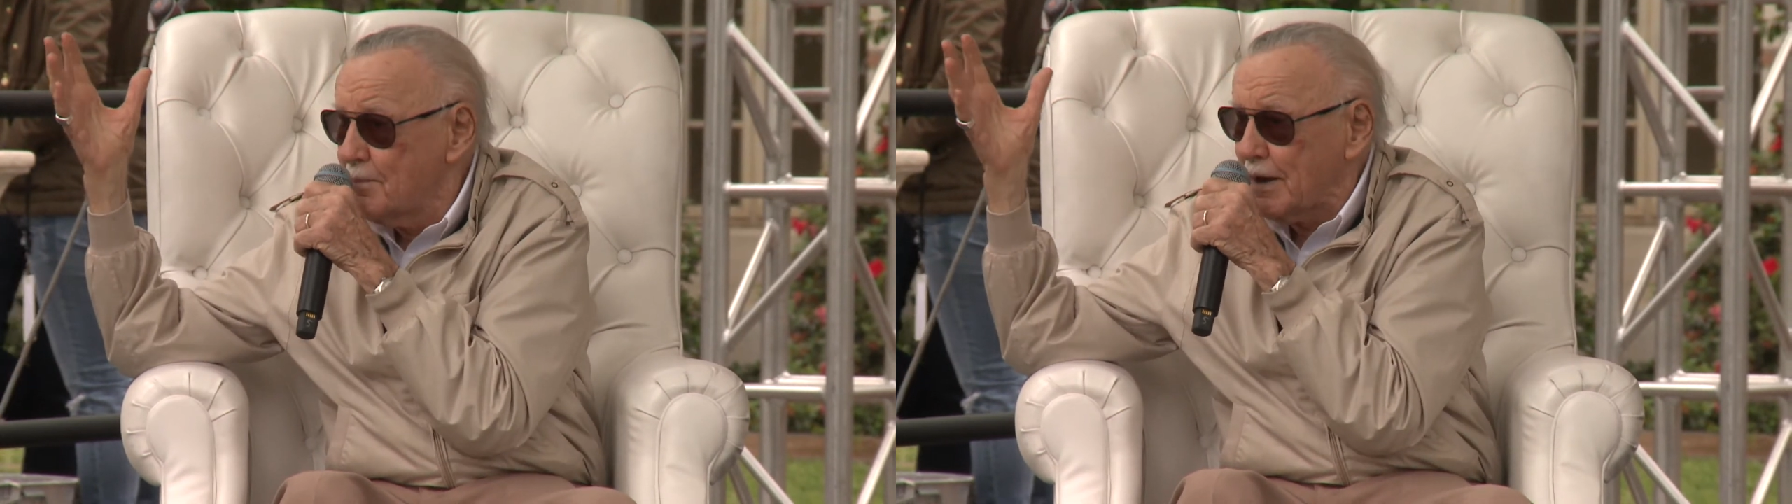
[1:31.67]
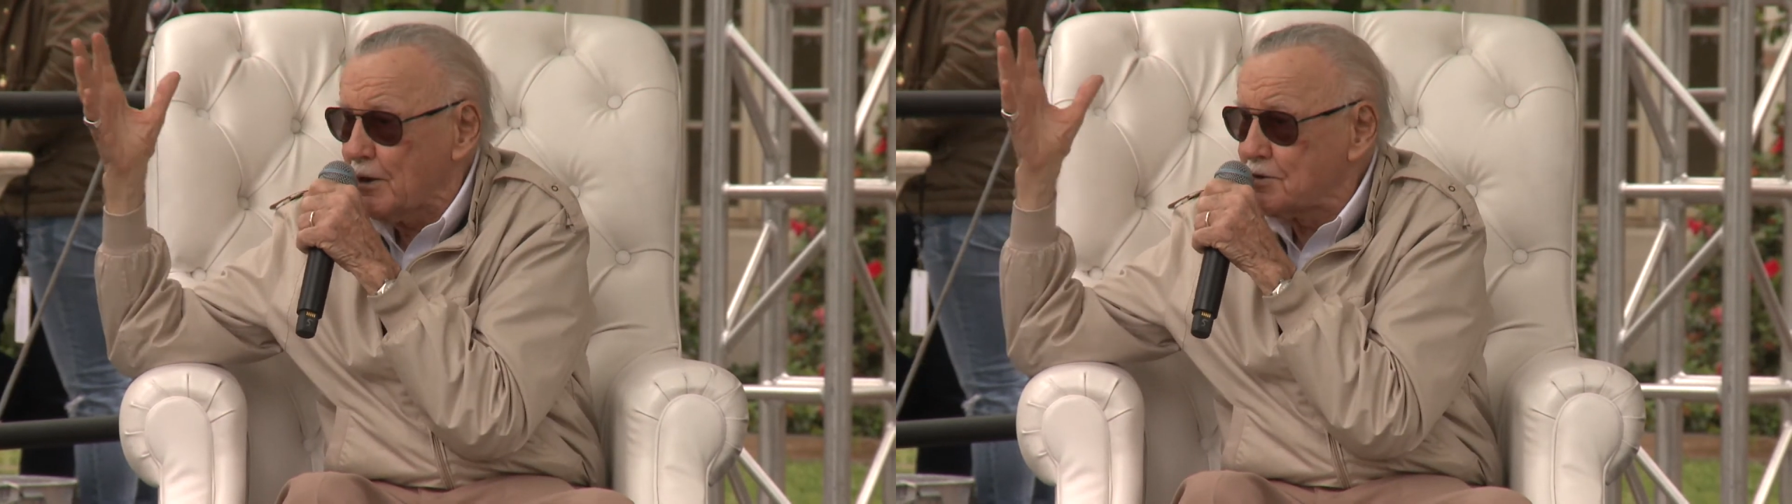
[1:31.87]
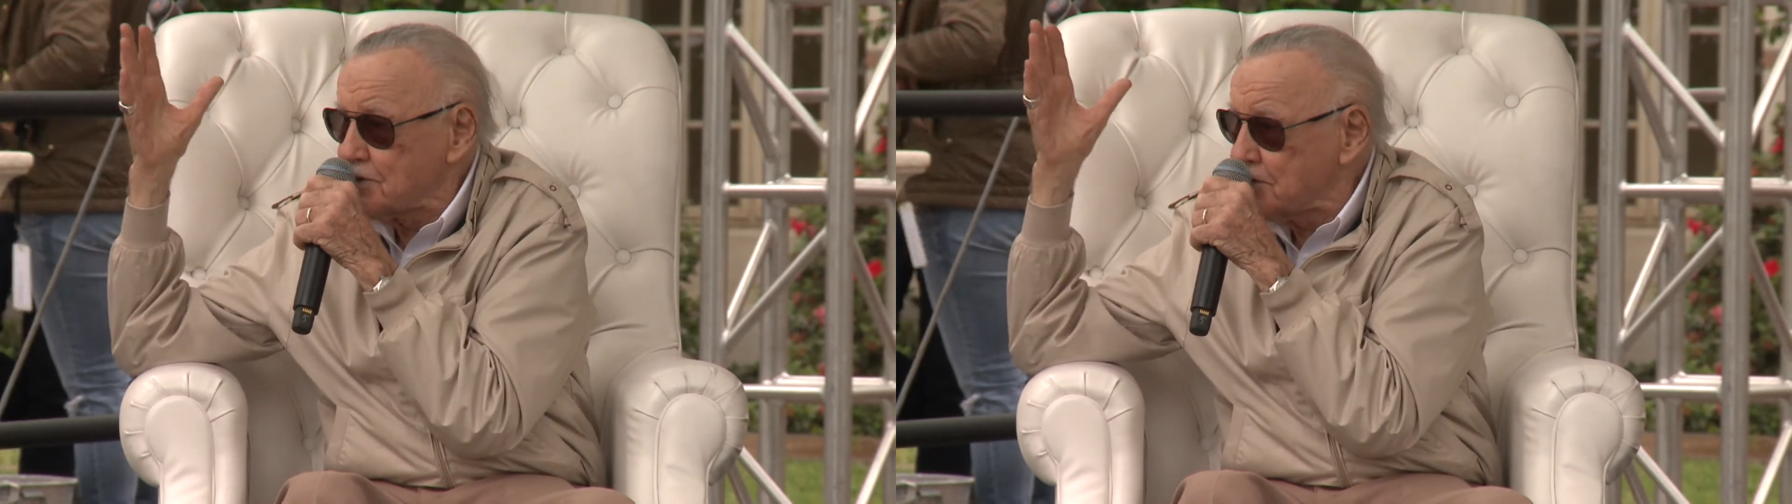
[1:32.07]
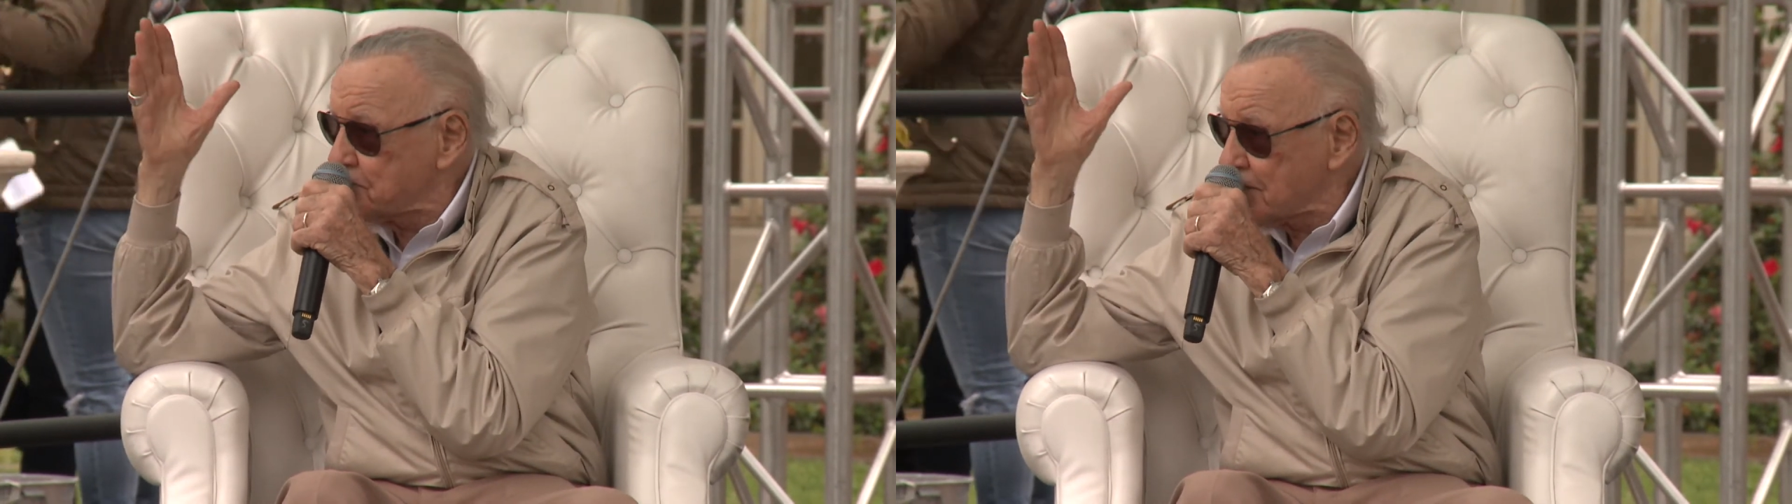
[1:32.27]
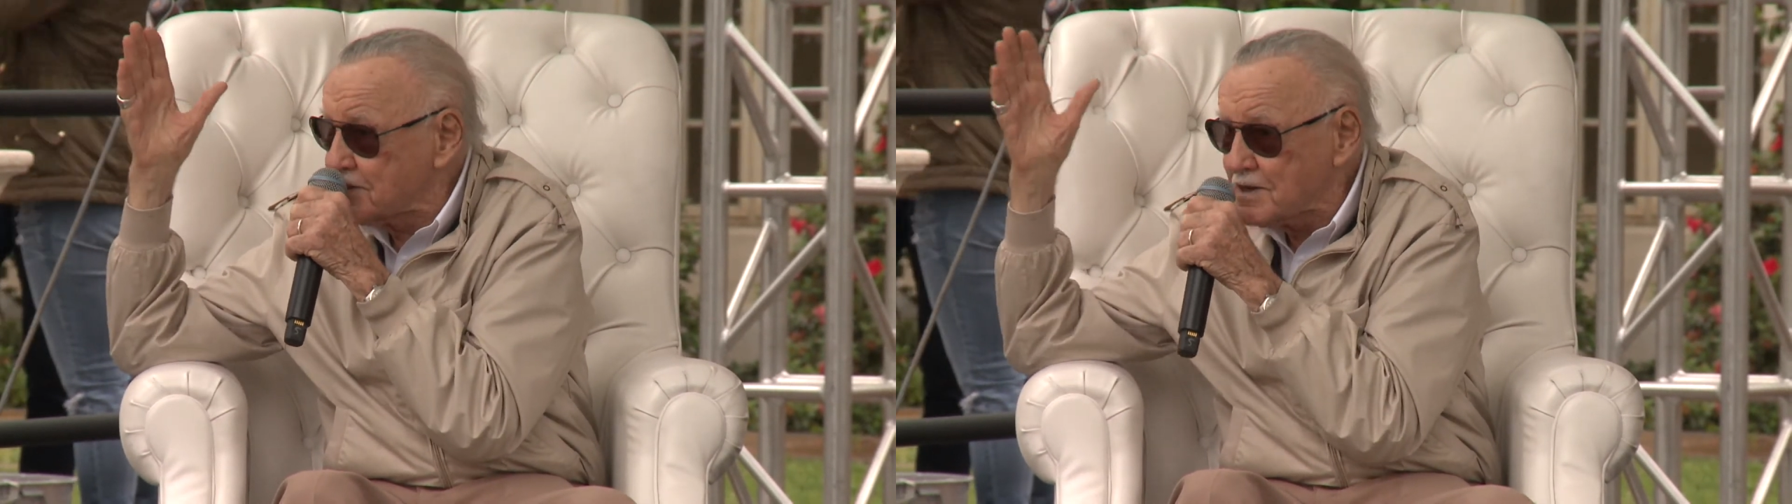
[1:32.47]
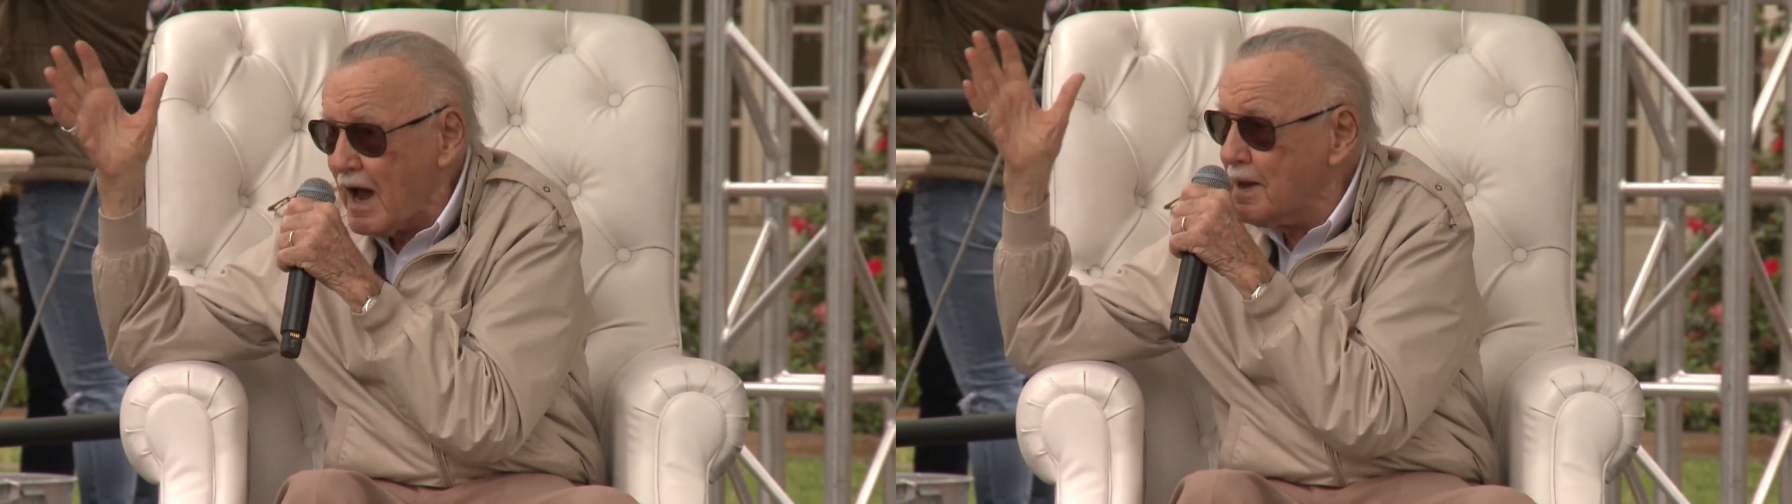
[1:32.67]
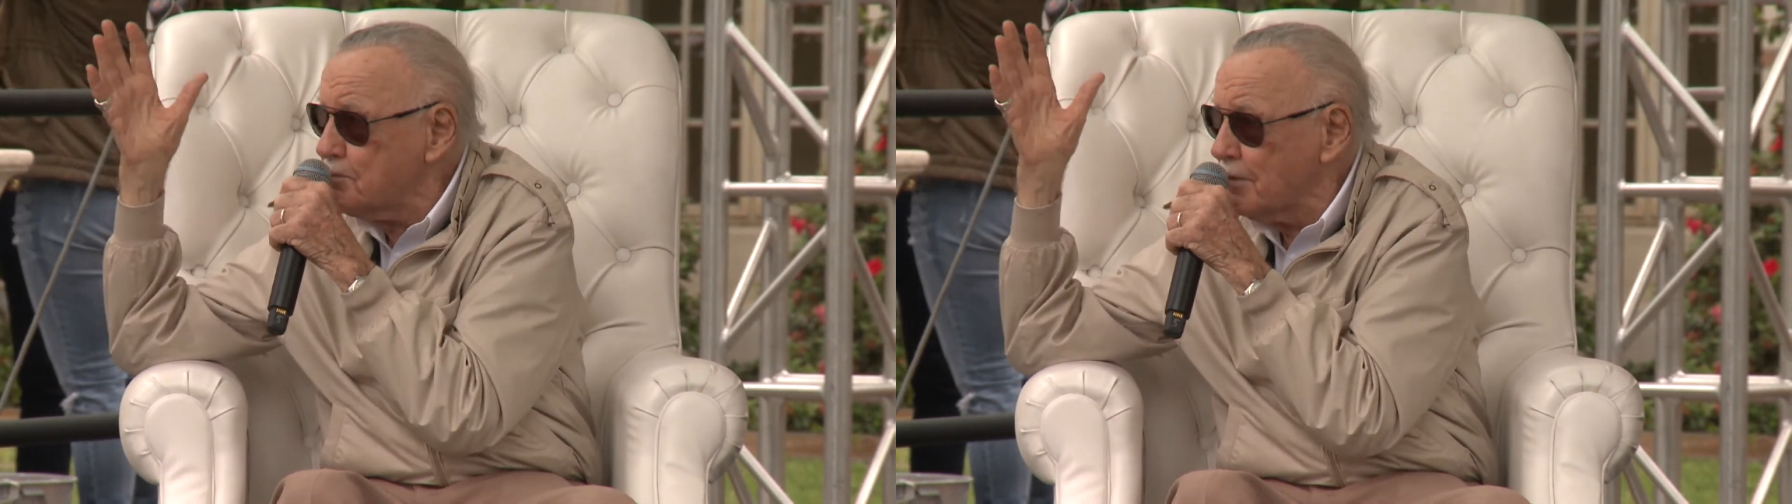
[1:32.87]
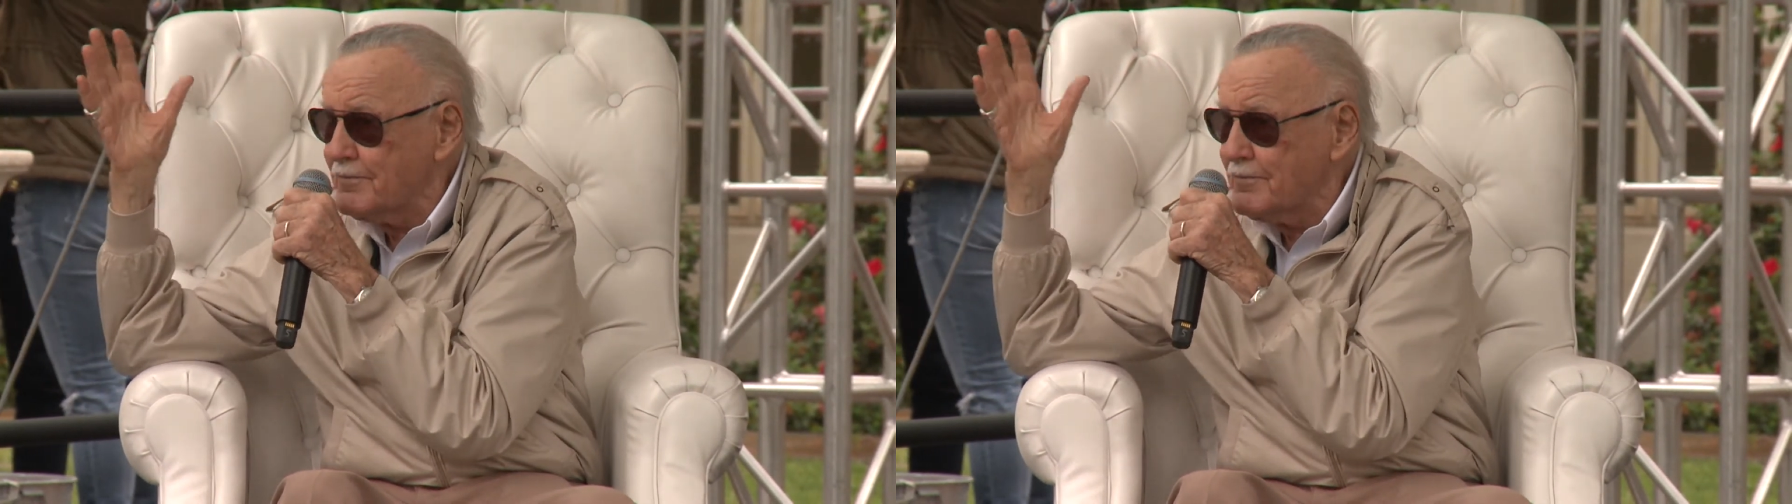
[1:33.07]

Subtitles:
because it's the type